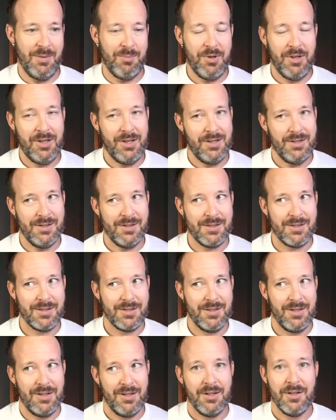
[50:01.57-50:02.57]

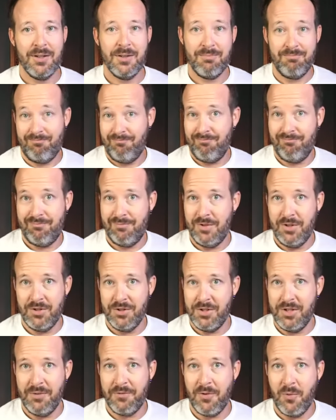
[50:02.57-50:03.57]
Because
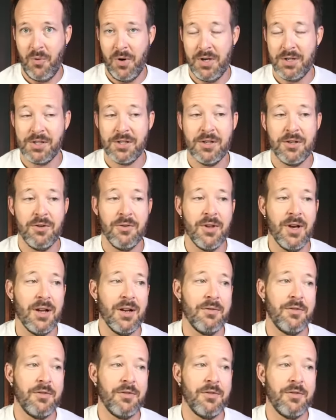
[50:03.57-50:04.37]
there's different ways to do that. If you're